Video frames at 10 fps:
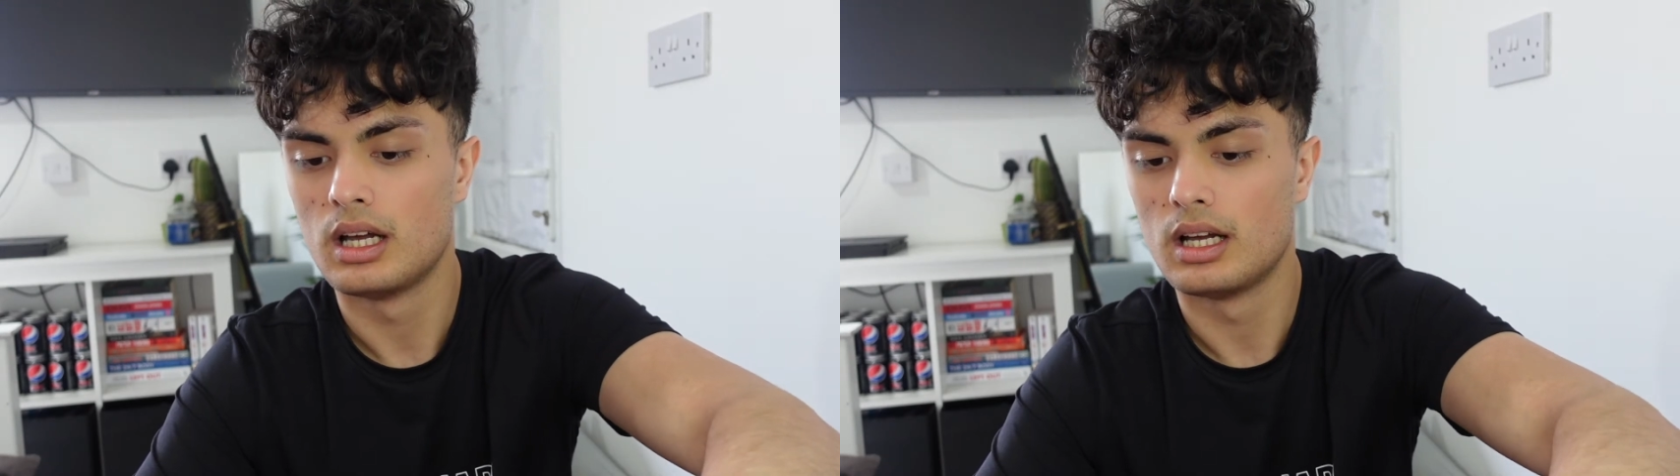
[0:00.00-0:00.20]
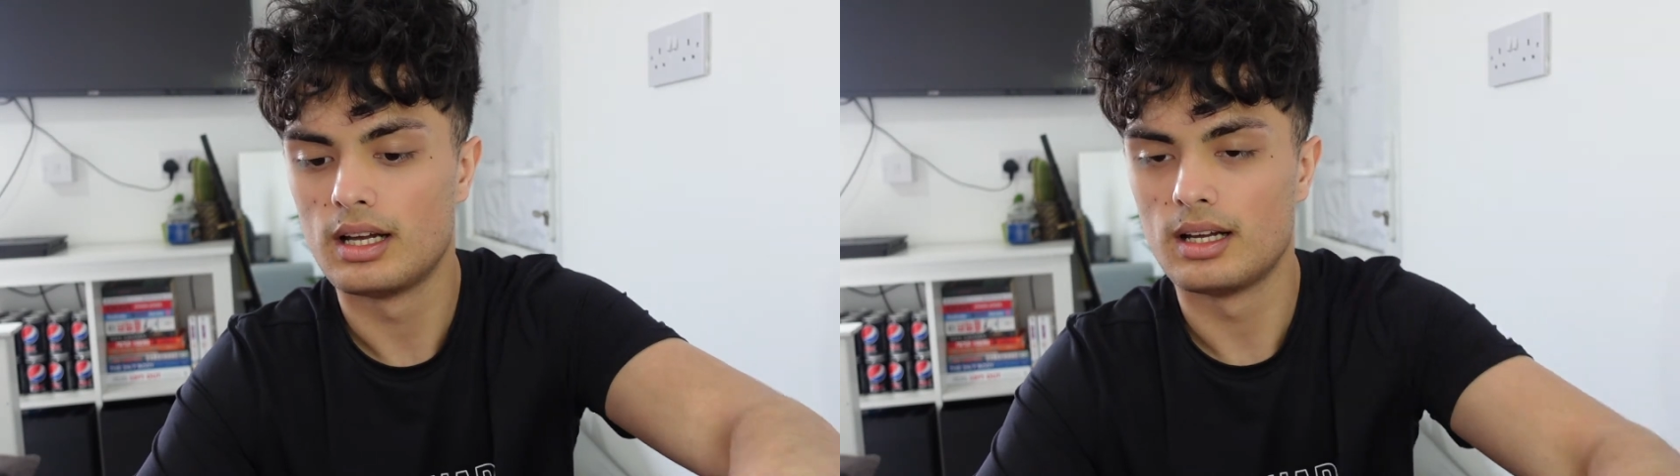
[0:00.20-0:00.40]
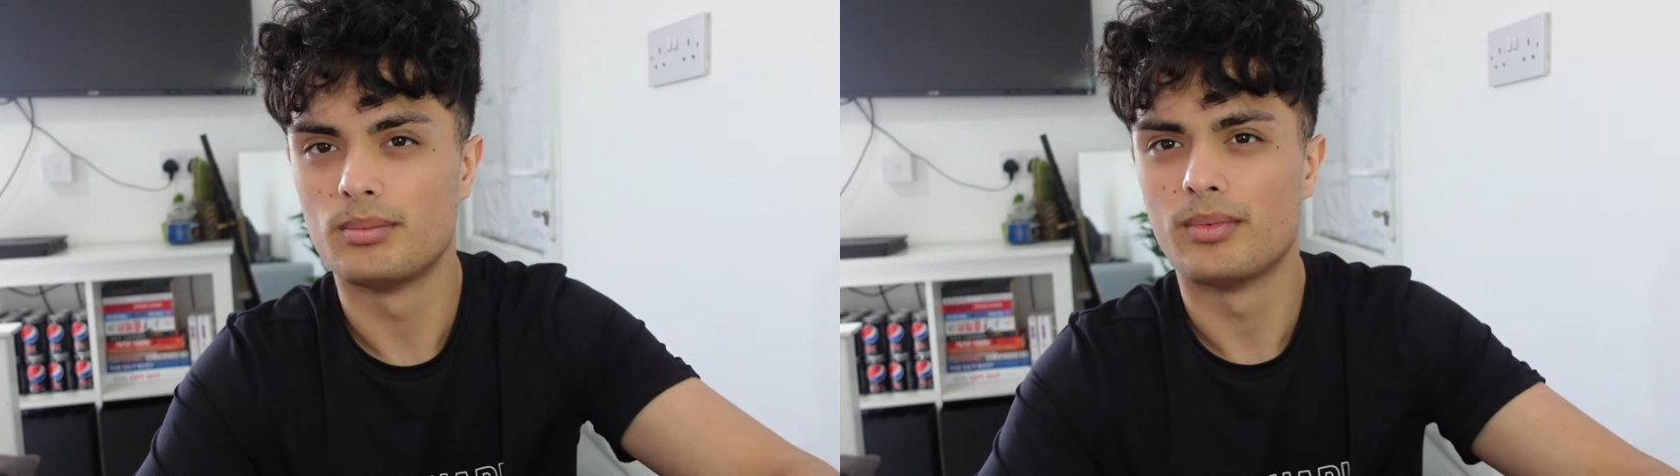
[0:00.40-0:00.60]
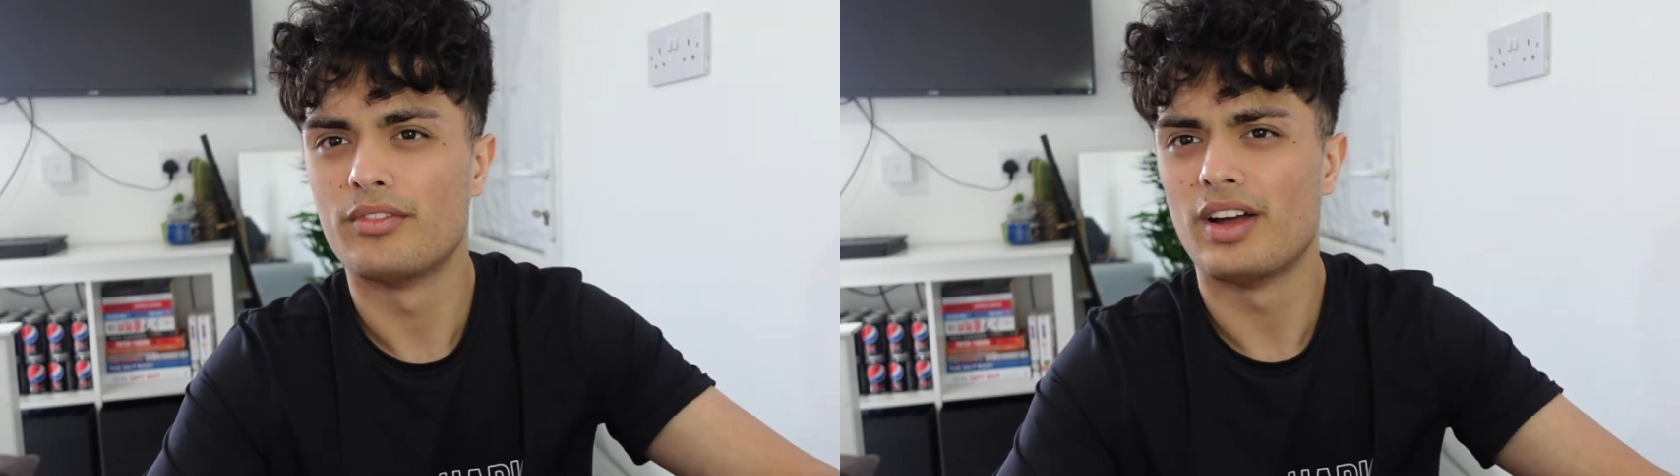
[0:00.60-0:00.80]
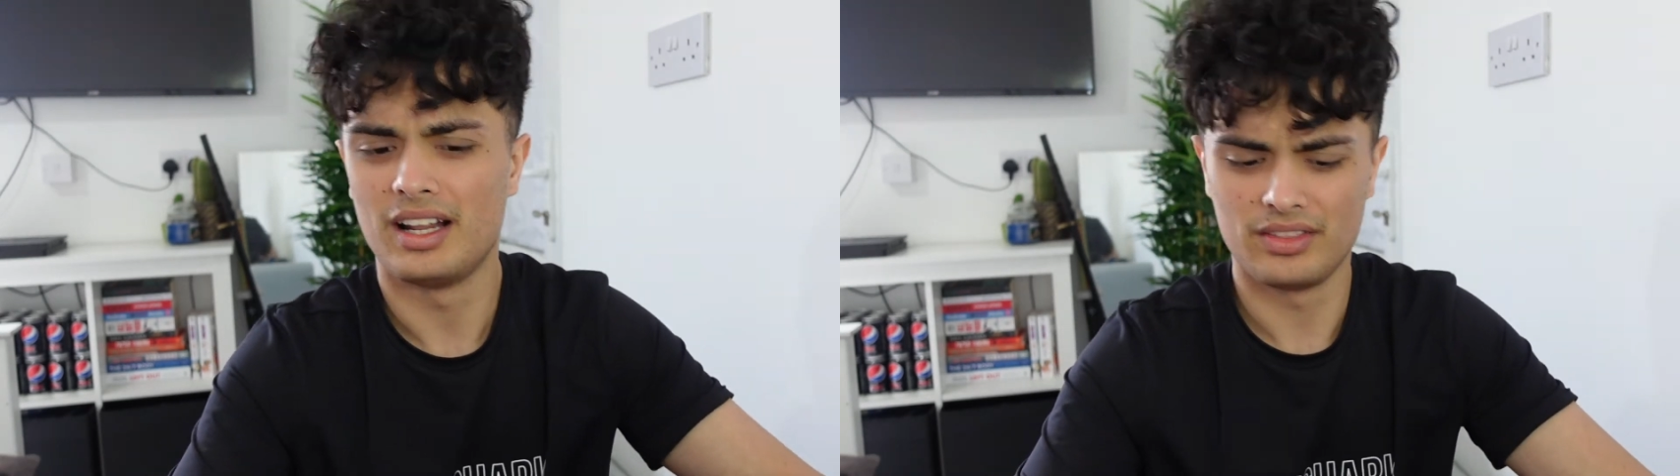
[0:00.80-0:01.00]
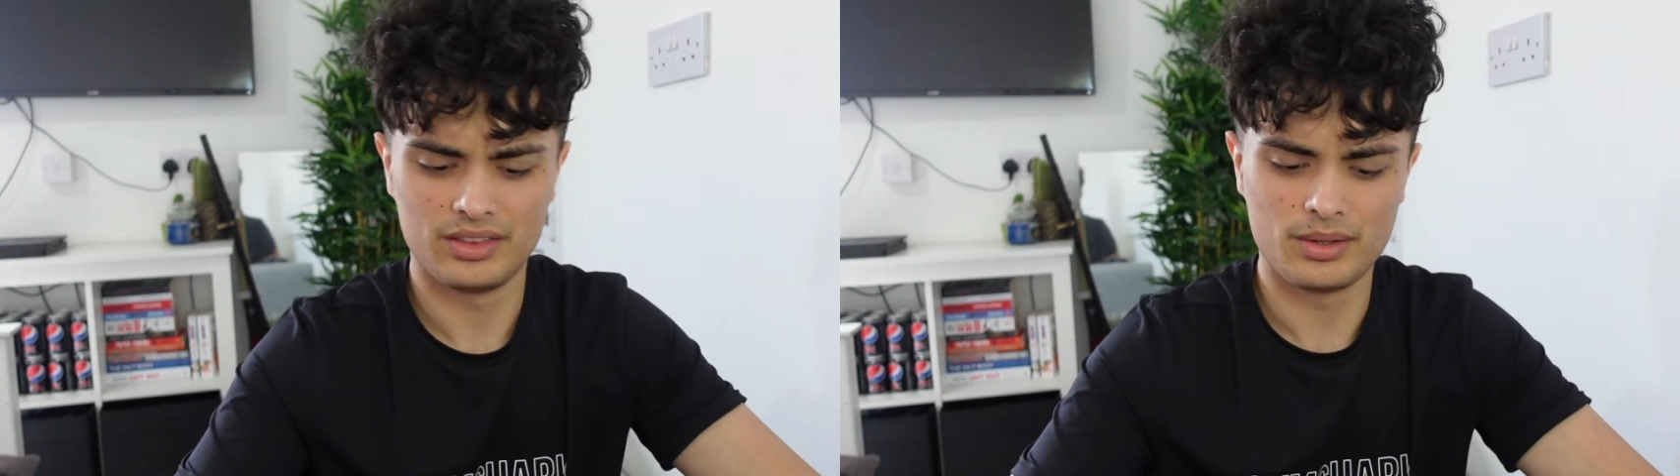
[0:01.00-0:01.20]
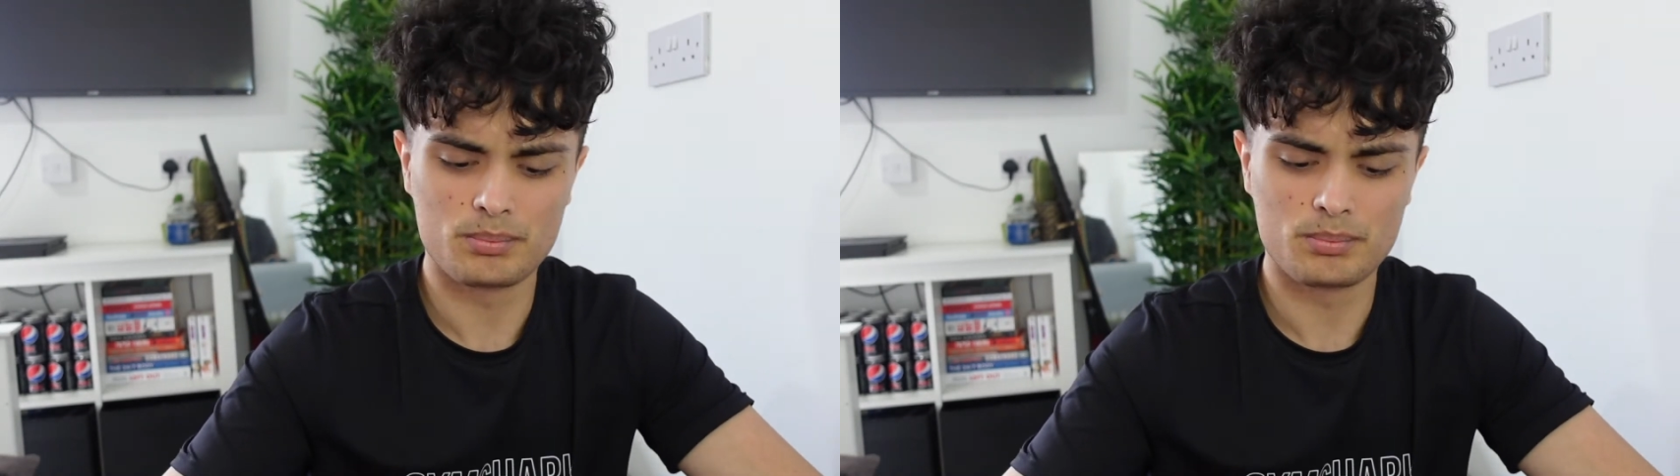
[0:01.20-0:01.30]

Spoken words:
than the